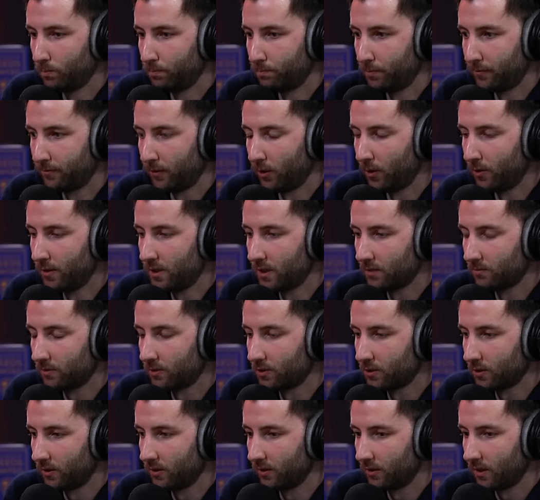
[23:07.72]
before he'd even
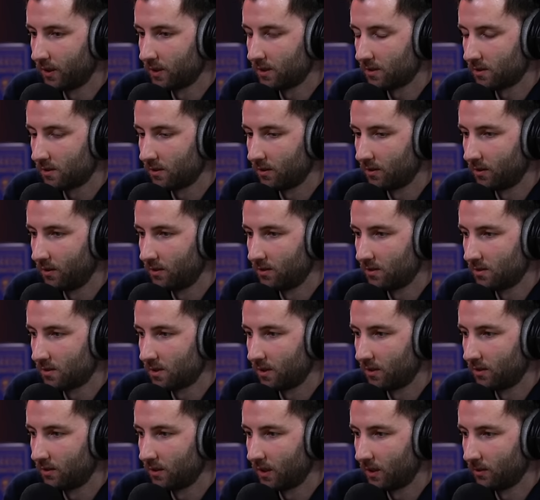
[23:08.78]
joined Leicester, he
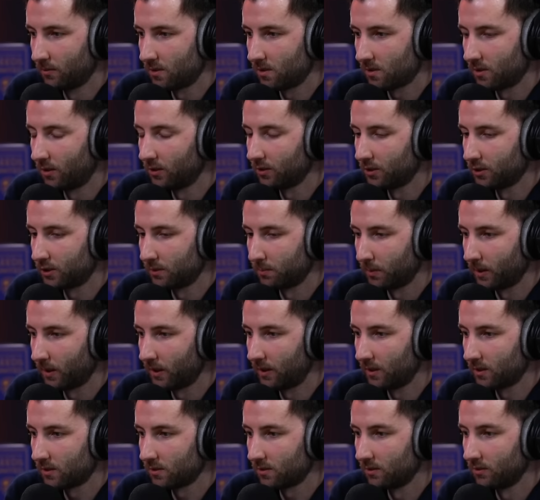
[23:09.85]
turned down a scholarship at
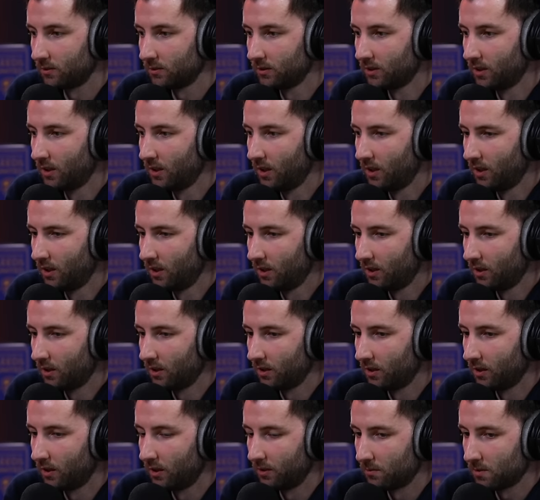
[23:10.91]
Arsenal
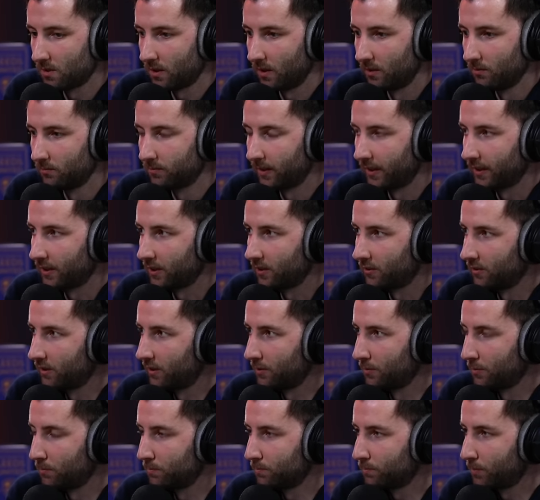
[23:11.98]
and it was like Wenger and they
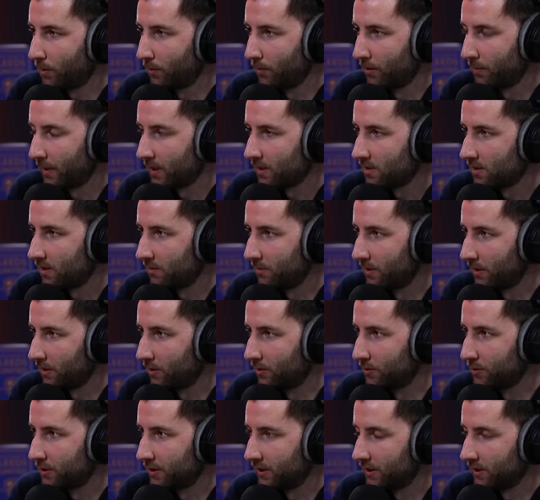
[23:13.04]
were probably the best team in the
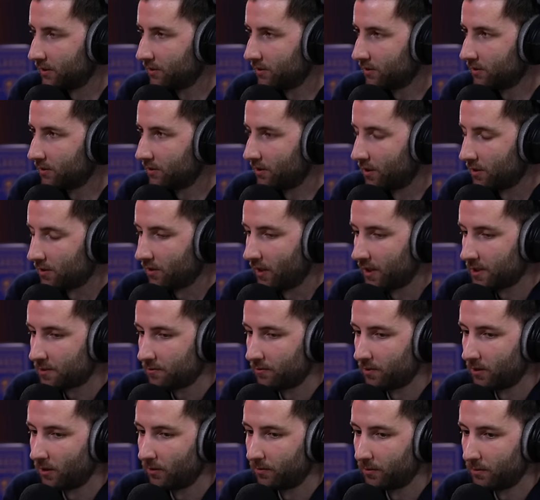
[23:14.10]
country. Because Leicester
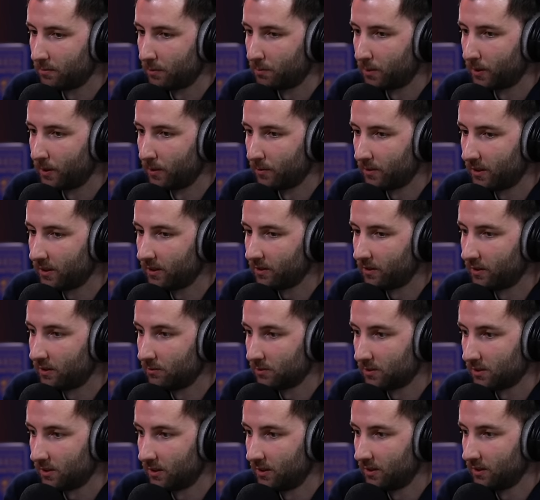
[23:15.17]
had offered him a pro deal and it
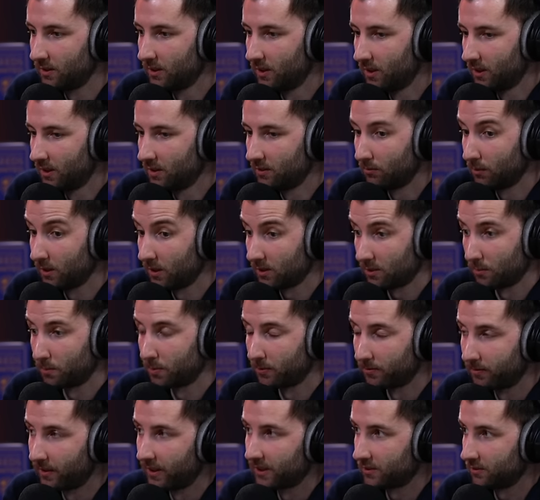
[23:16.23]
was like, well, that's a
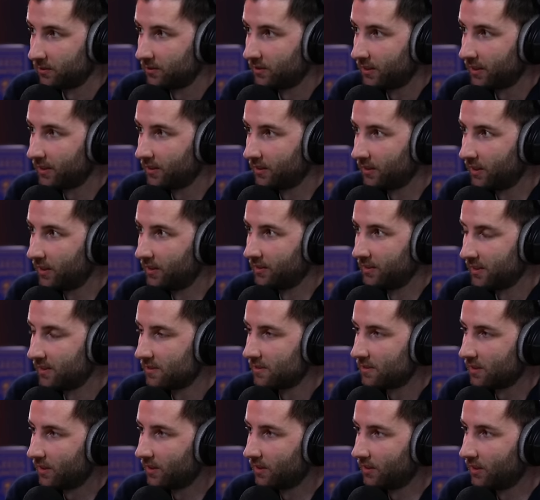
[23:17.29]
professional deal. I need to
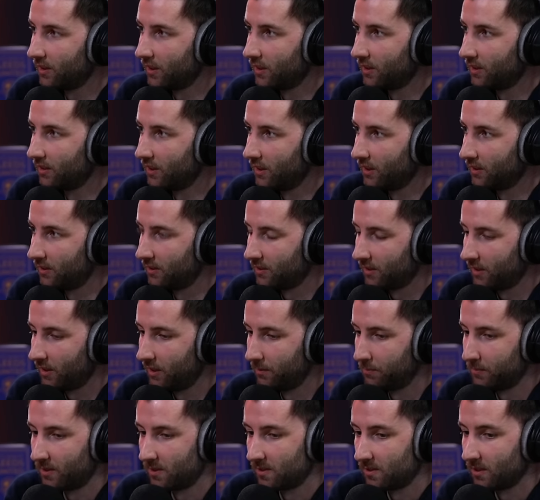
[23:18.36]
take that and
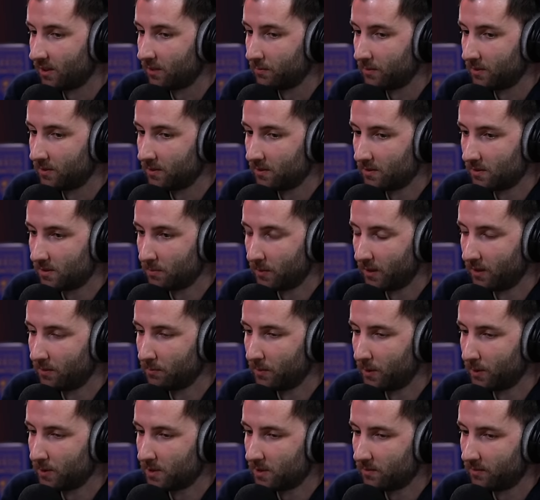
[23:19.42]
I'm determined to make the
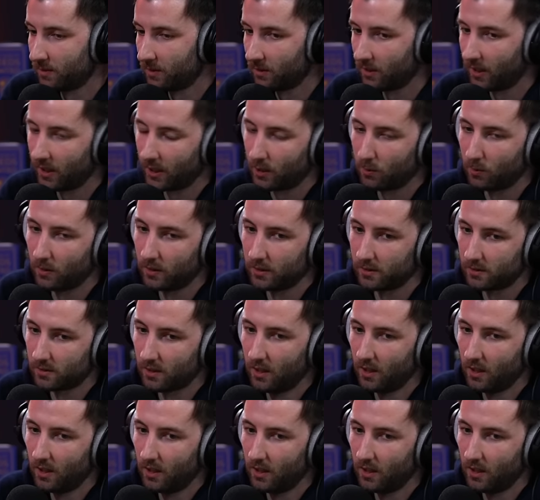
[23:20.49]
most of it. And likewise,